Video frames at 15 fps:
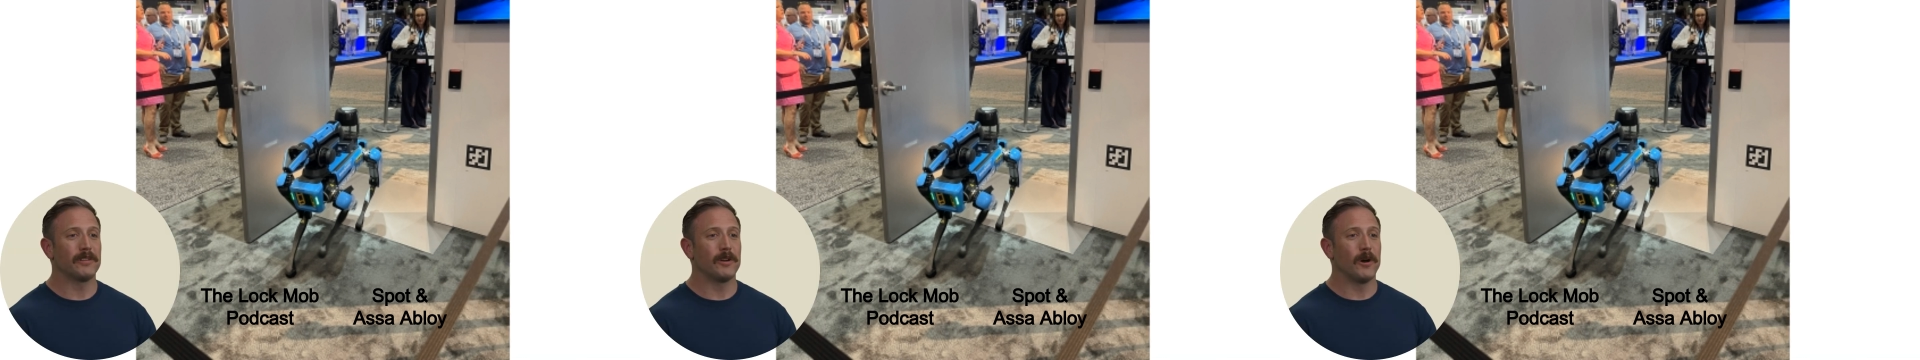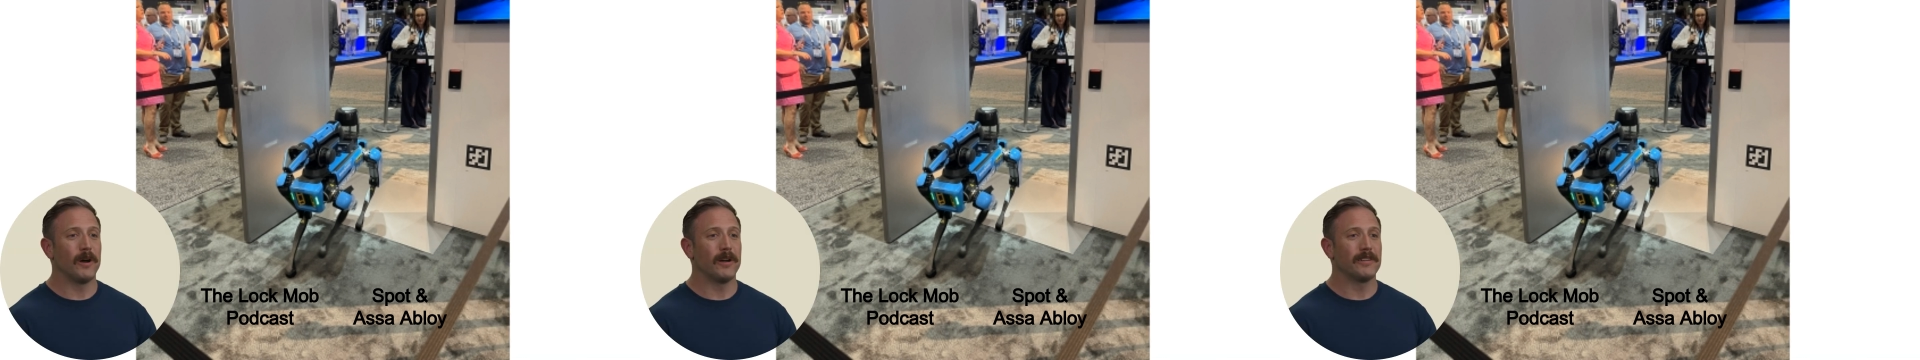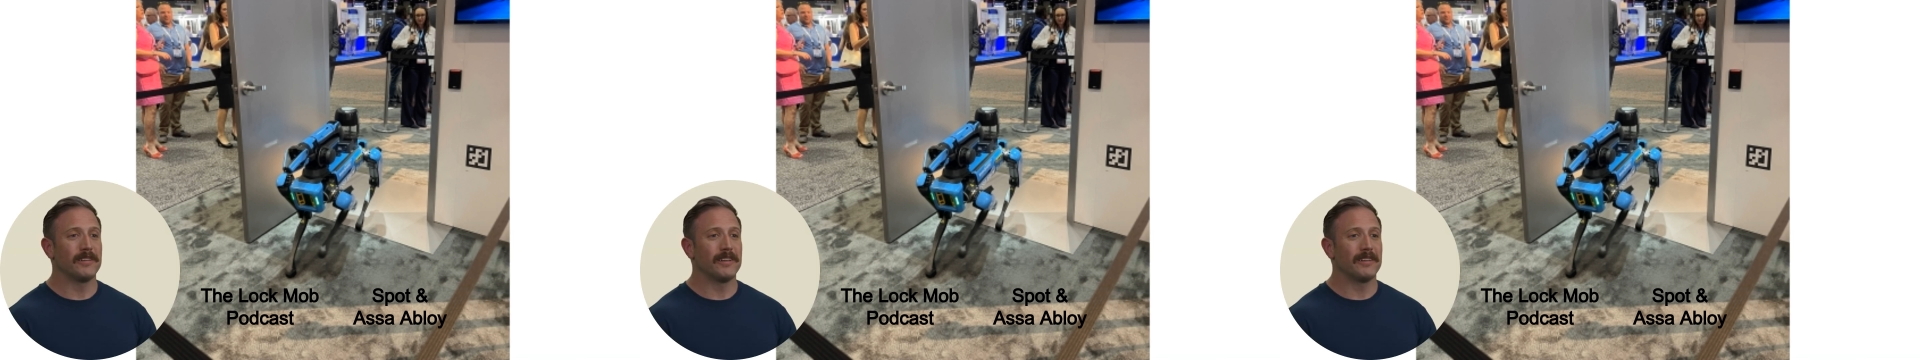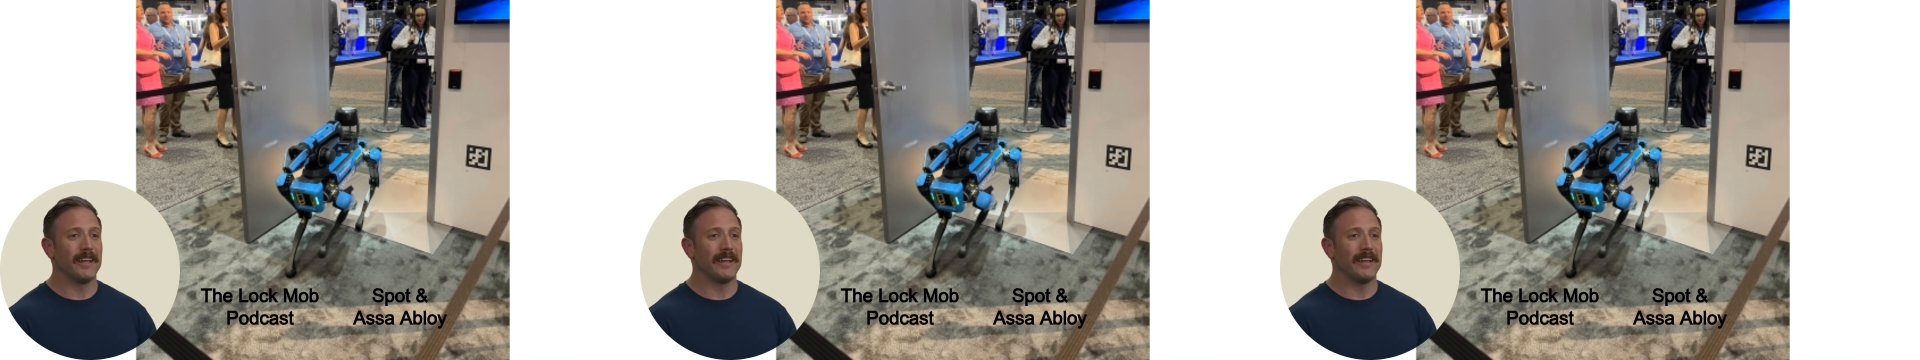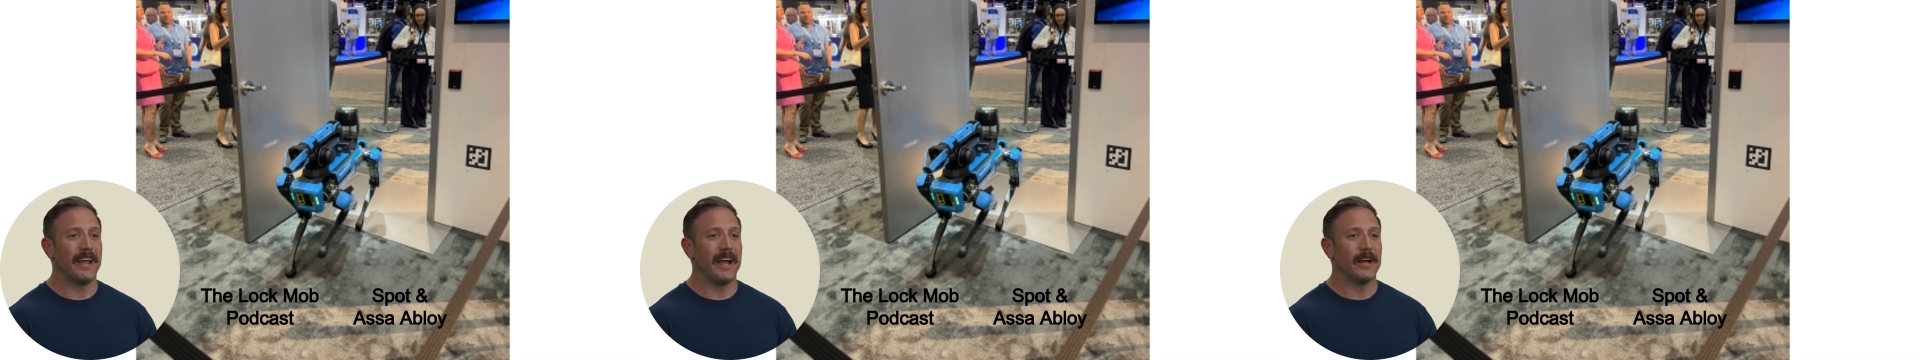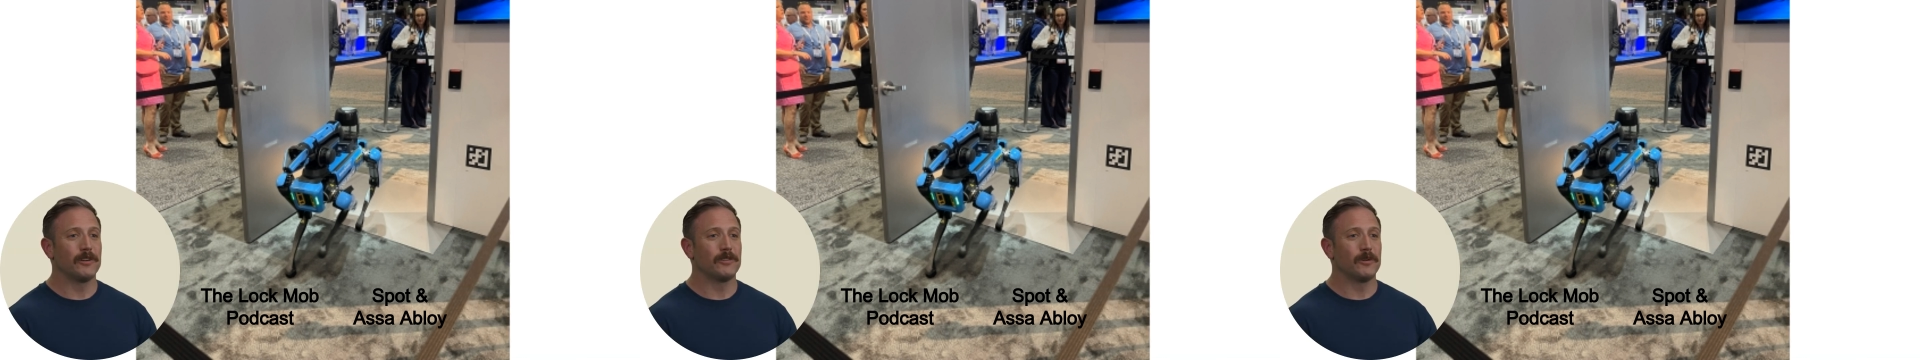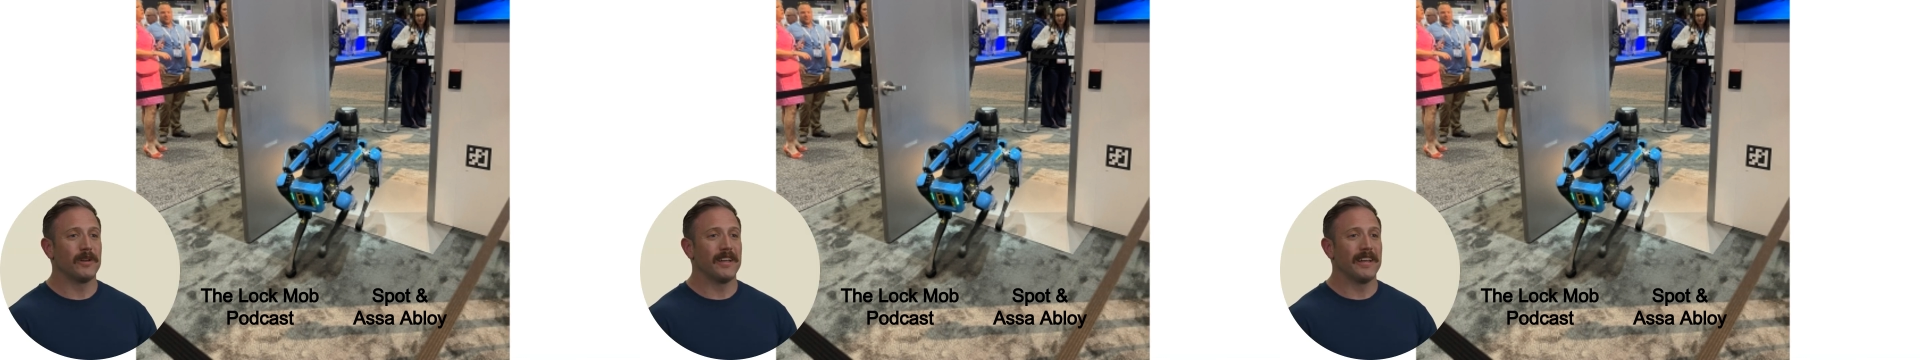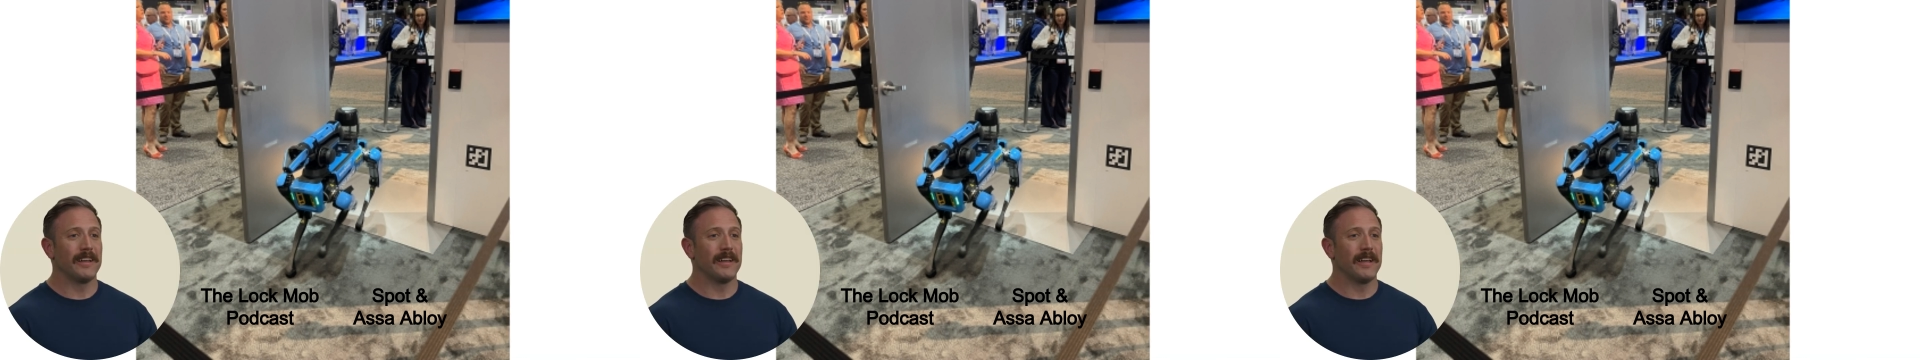dog, just like
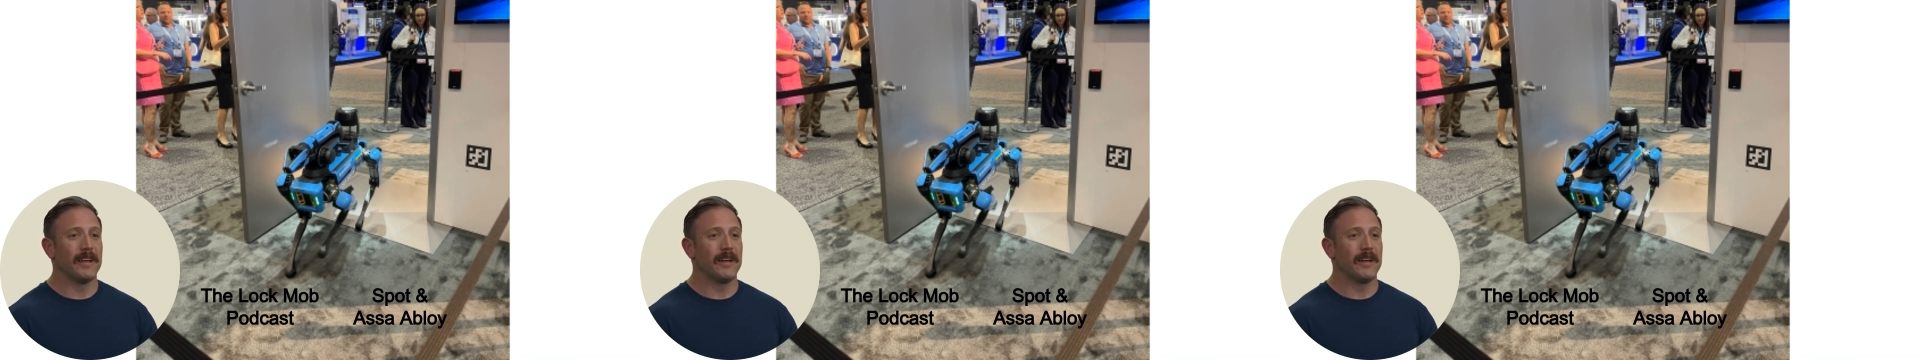casually